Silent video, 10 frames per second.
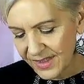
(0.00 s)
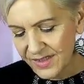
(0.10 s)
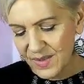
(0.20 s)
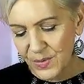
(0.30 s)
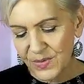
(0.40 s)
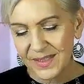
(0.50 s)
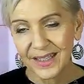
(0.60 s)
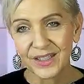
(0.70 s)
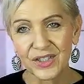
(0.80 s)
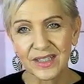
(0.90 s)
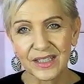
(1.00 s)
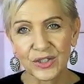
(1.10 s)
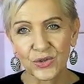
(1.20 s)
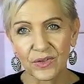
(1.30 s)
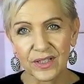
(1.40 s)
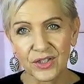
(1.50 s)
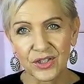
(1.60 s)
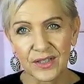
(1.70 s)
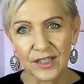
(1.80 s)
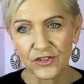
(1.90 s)
And Spirit's saying you just need to trust
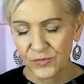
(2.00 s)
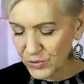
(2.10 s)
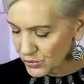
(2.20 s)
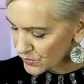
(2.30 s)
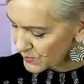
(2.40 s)
yourself more,